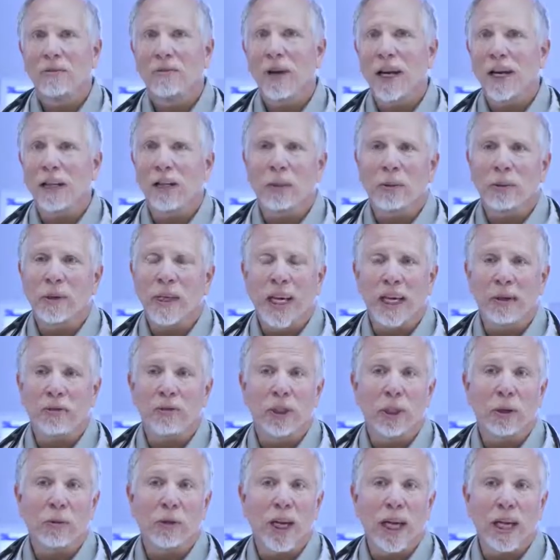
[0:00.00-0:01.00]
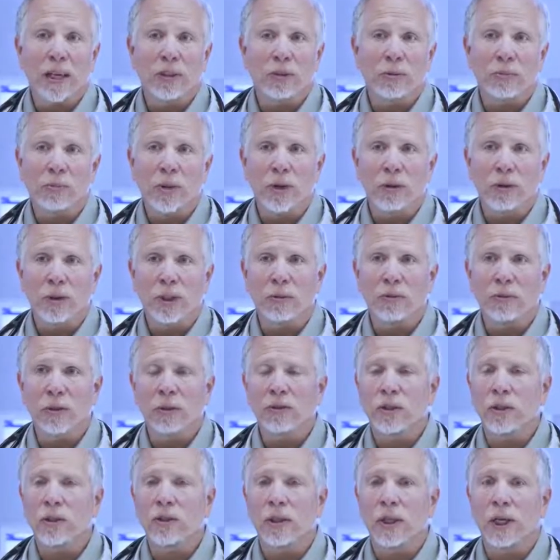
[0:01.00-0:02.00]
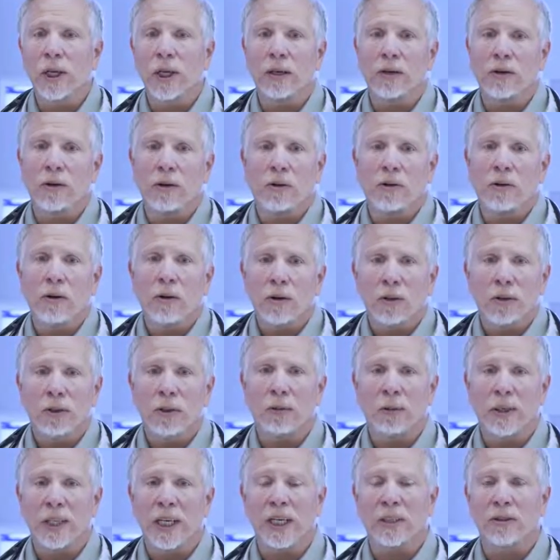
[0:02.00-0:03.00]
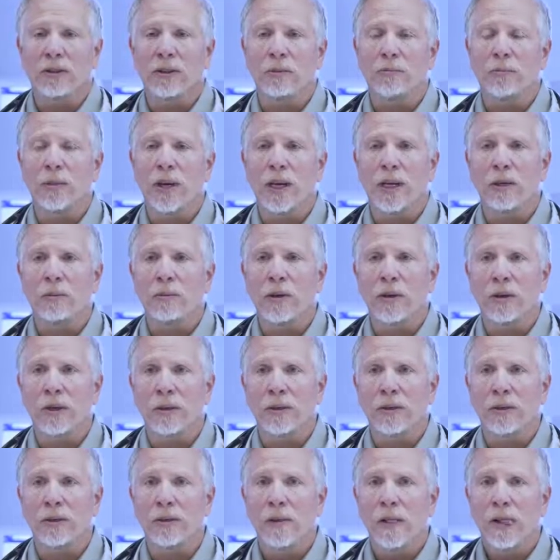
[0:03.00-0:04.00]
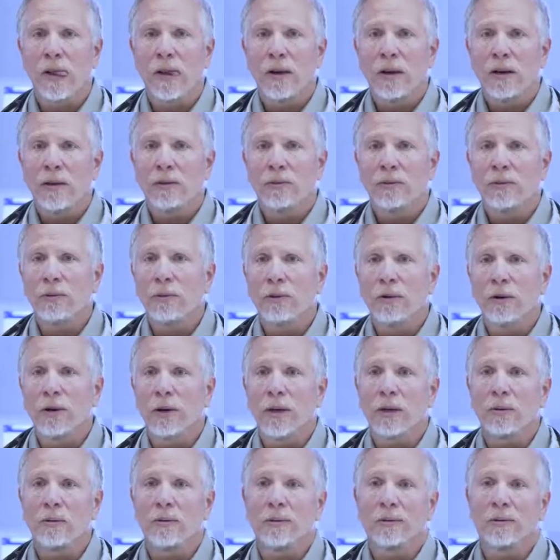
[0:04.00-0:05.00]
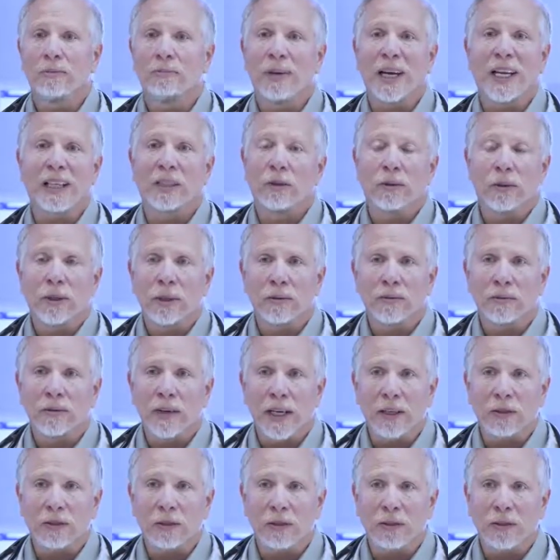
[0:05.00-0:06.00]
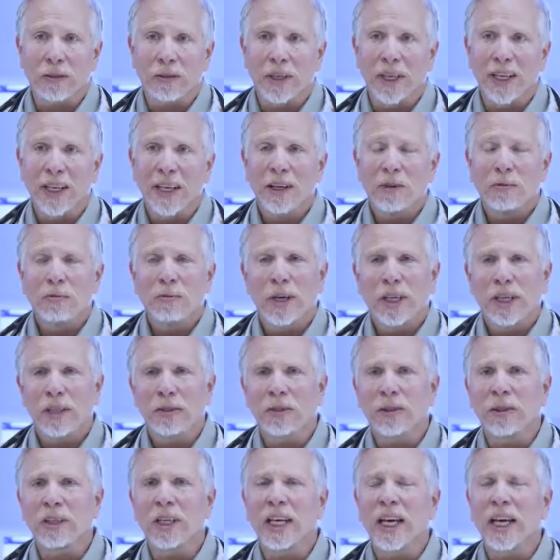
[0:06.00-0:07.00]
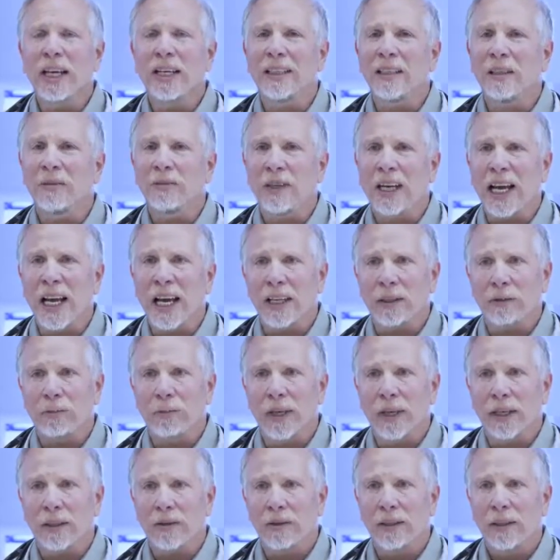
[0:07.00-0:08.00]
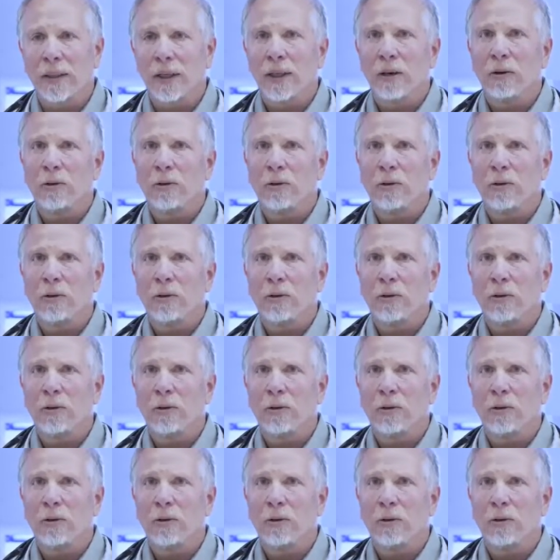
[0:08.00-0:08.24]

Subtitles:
Finally, we have C-reactive protein, which is also an excellent biomarker for bacterial infections, but it's looking at a different aspect.